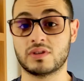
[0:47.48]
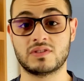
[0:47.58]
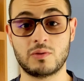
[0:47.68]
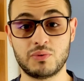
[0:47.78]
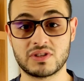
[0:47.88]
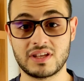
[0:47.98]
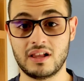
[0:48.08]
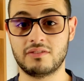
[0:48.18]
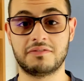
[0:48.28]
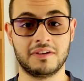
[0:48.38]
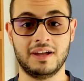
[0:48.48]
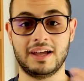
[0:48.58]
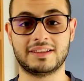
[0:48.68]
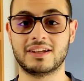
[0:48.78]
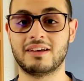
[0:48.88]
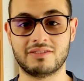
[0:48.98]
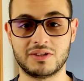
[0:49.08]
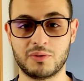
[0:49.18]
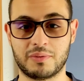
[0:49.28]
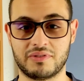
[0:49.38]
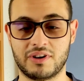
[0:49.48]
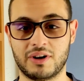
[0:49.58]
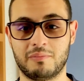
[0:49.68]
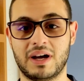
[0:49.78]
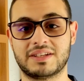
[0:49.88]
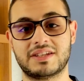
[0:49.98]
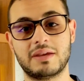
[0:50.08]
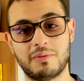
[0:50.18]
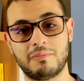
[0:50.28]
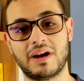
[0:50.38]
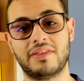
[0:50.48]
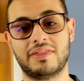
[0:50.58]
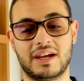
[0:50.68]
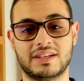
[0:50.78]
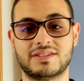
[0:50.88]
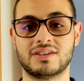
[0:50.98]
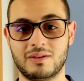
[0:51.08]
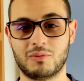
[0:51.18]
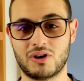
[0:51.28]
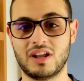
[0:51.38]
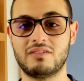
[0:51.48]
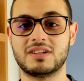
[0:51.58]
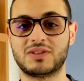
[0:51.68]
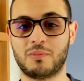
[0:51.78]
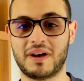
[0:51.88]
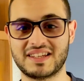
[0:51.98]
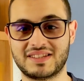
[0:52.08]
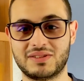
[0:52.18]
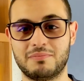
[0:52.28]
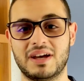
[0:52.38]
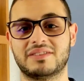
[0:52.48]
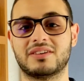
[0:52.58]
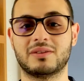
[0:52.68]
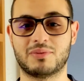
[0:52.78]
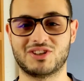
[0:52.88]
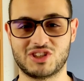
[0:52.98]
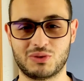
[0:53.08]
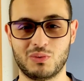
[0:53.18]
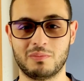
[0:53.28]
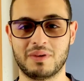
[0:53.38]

can stop yourself at the level you prefer, but keep in mind that the more levels you pass, the better the project will